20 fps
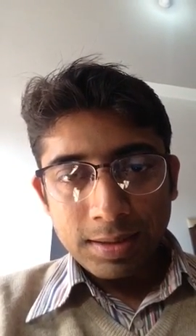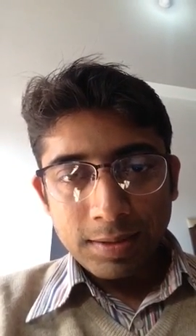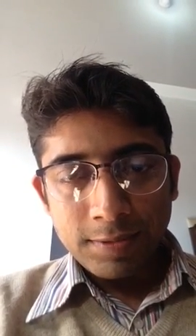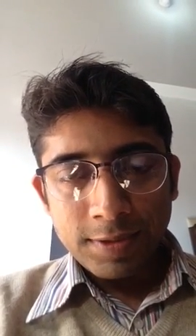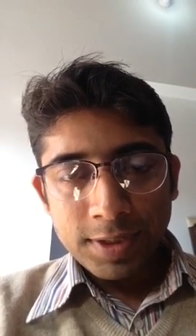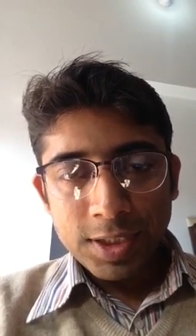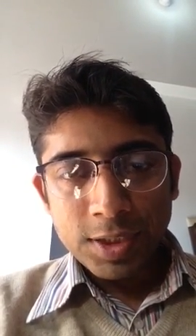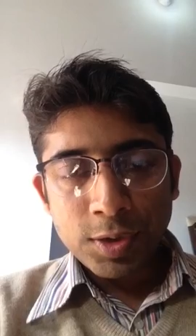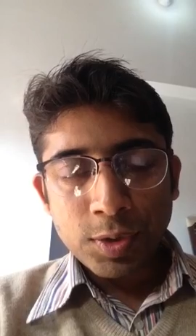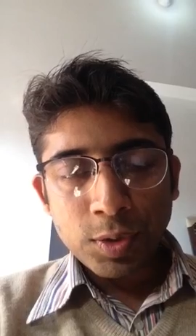
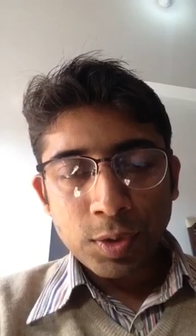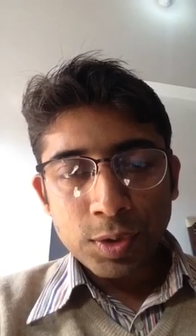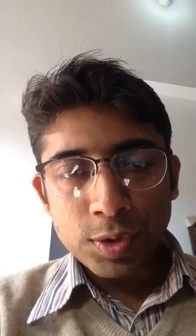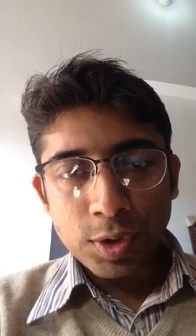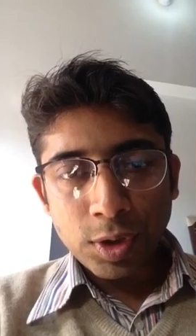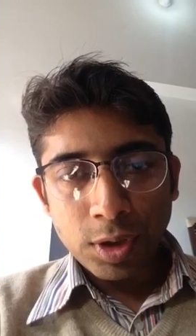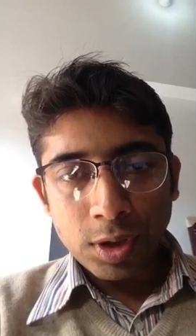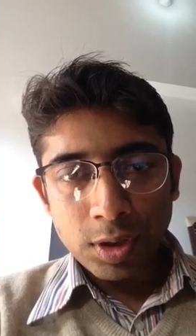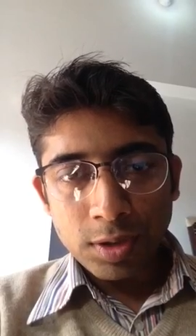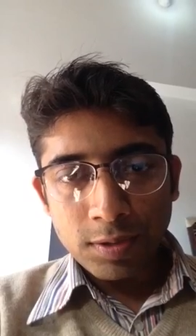which goes
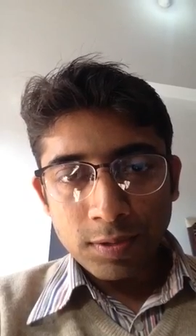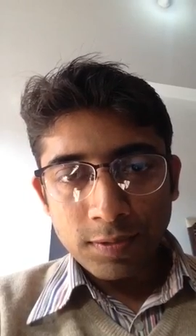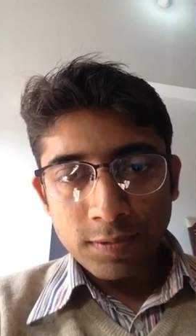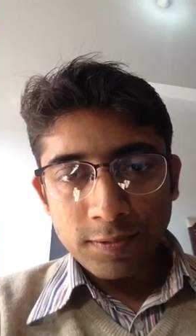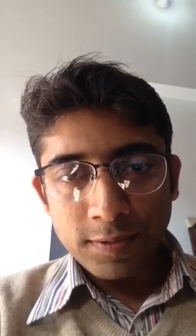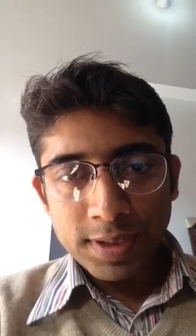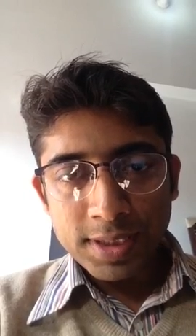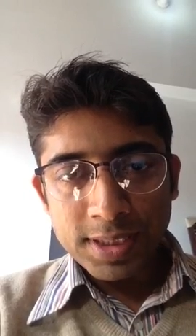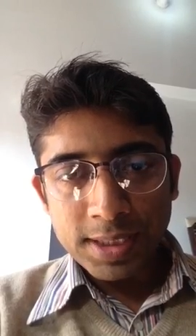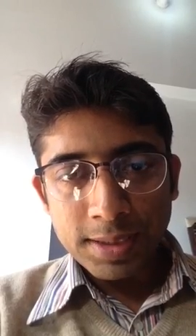on
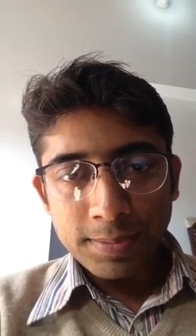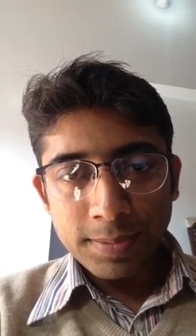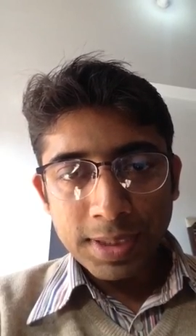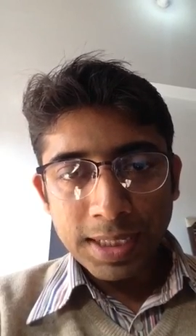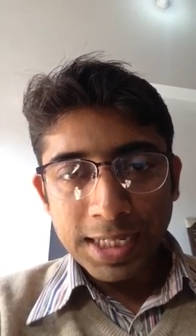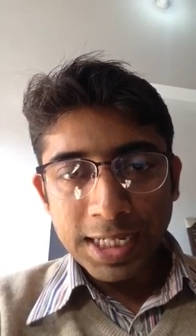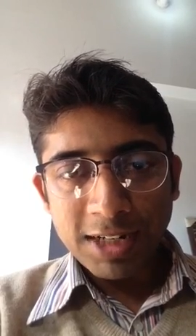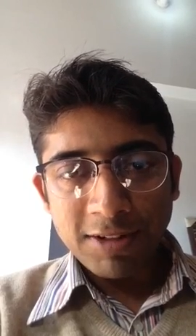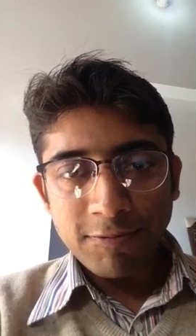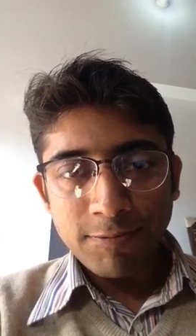with some
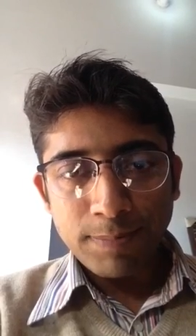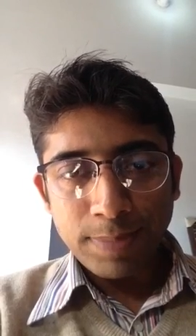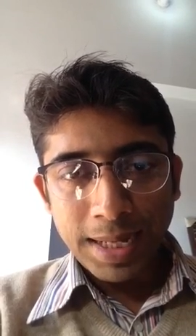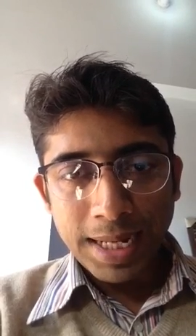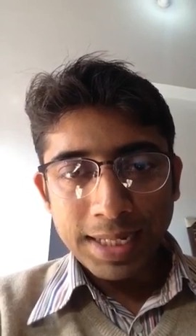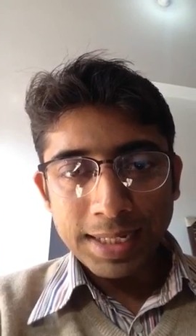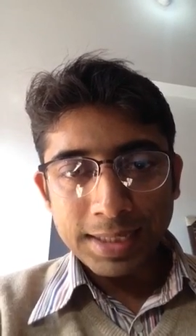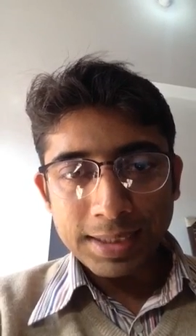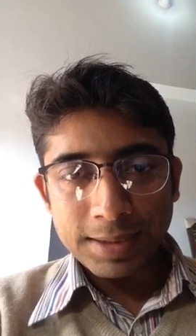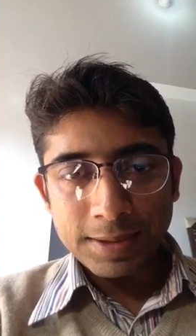kind of
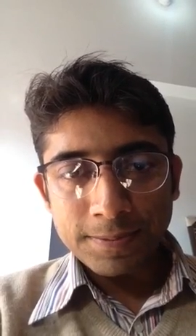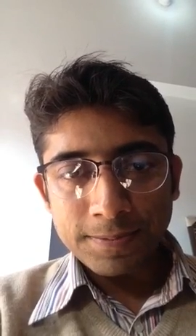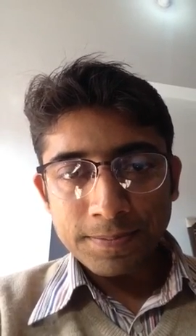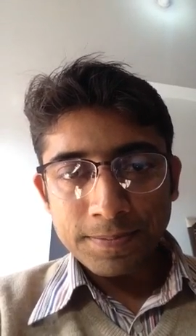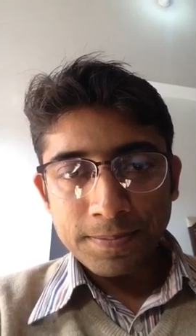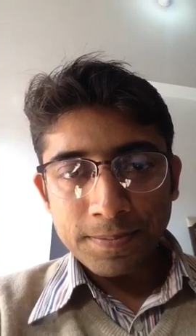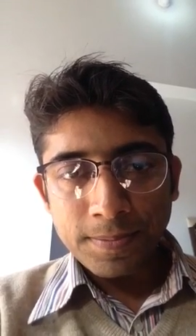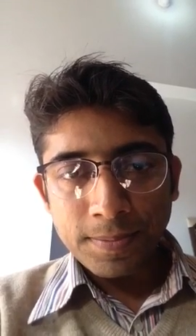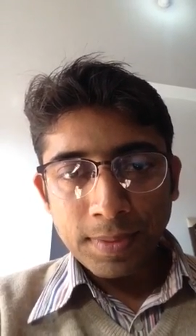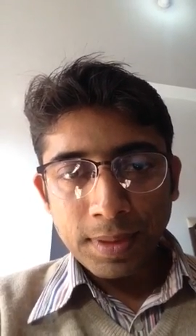planning
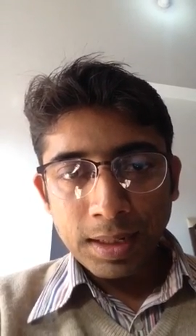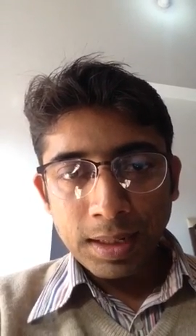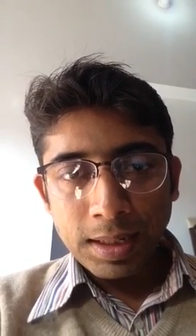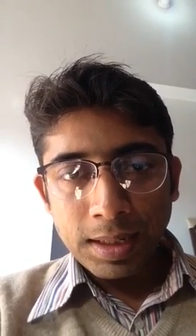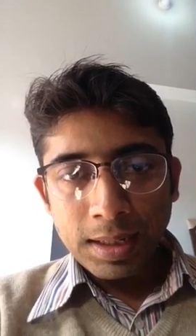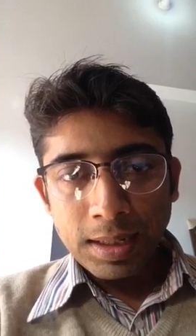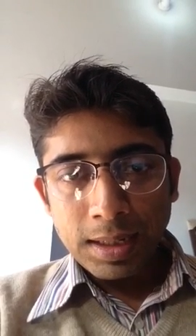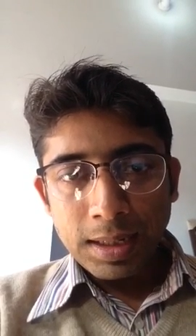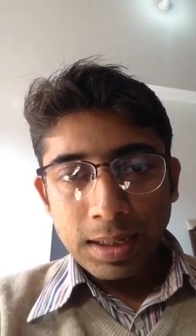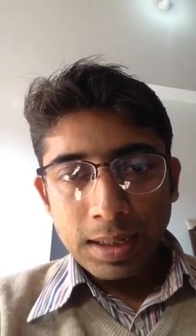
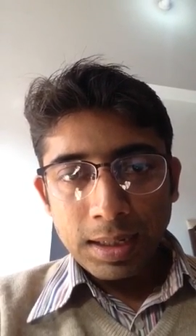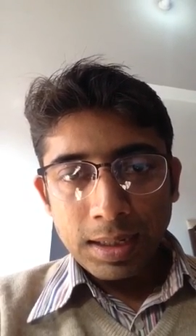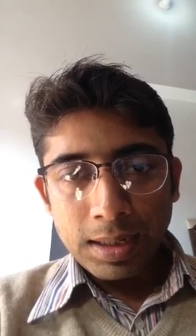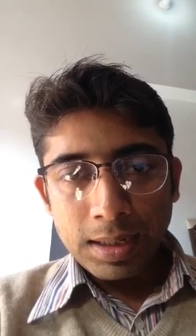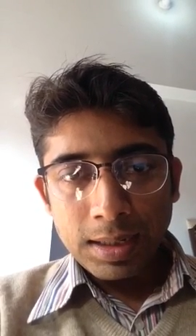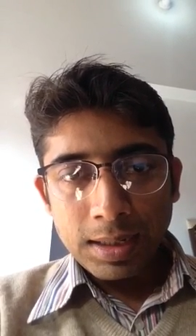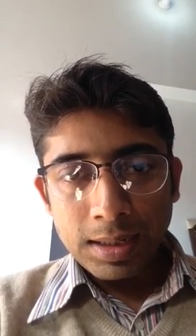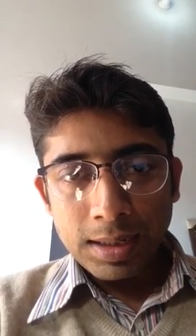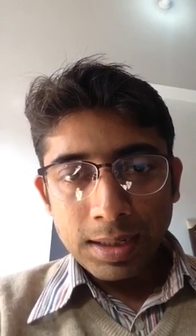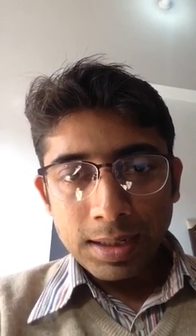
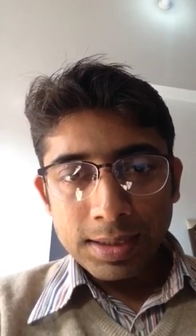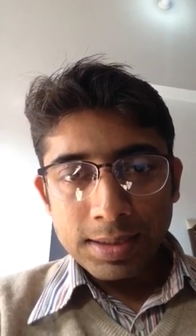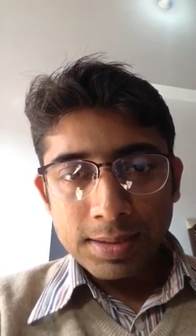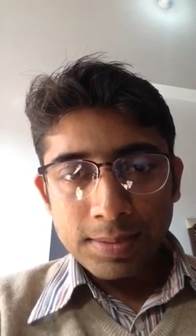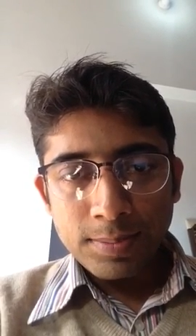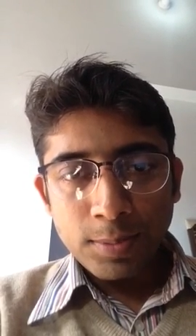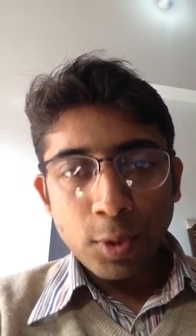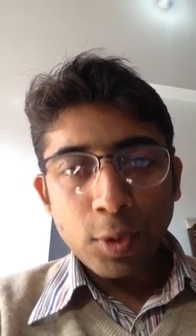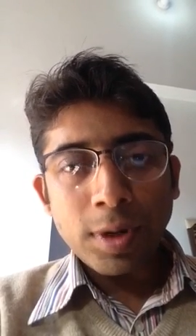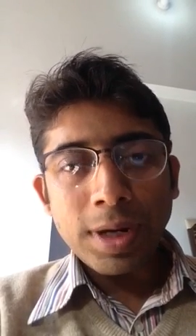
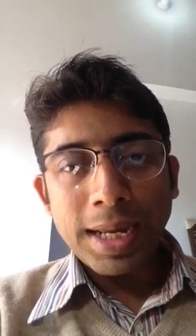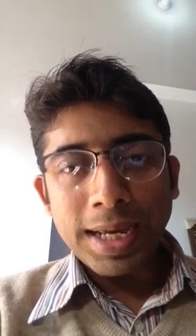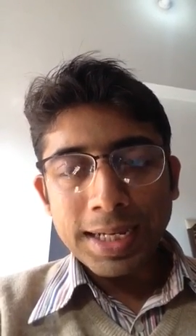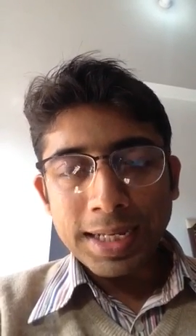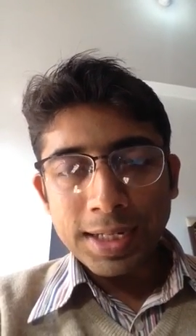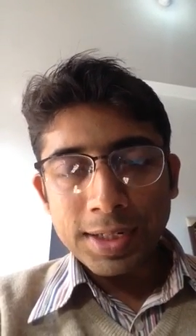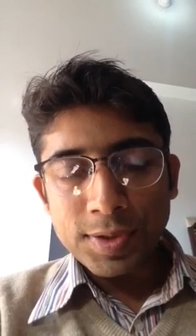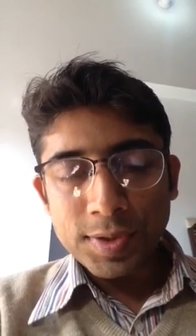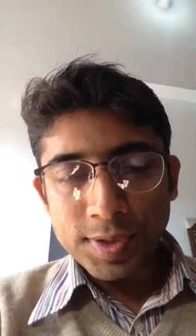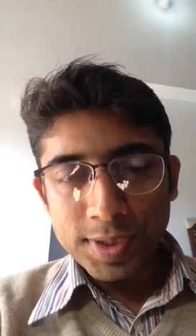is more
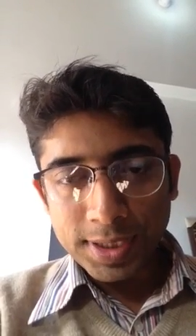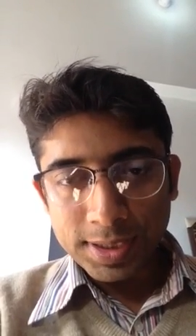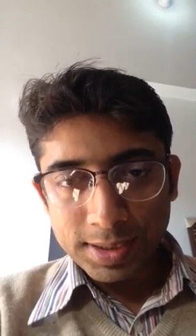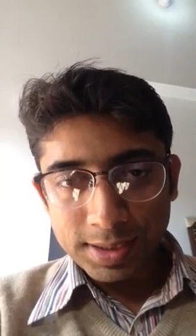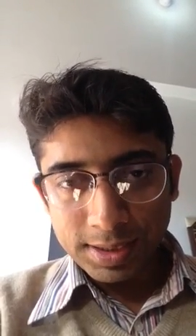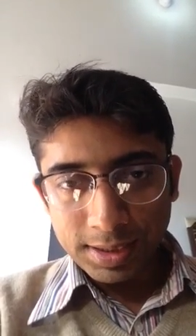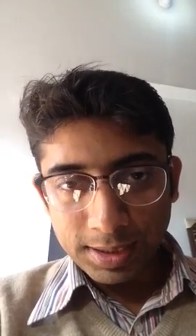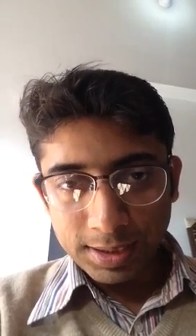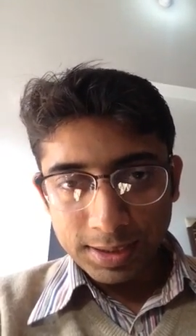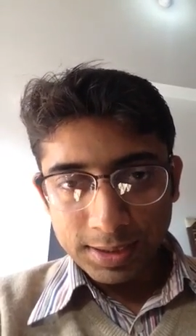likely to
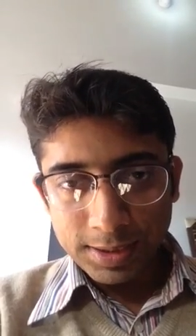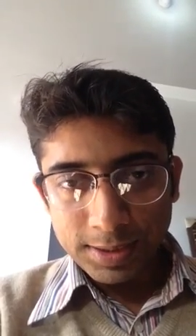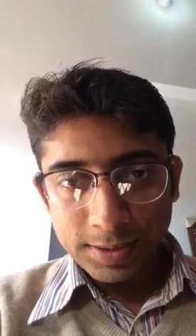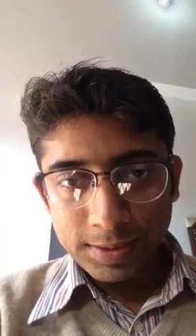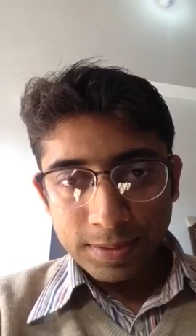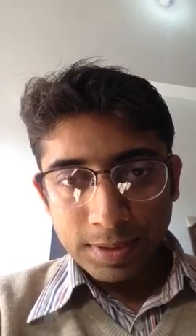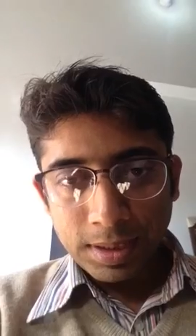succeed.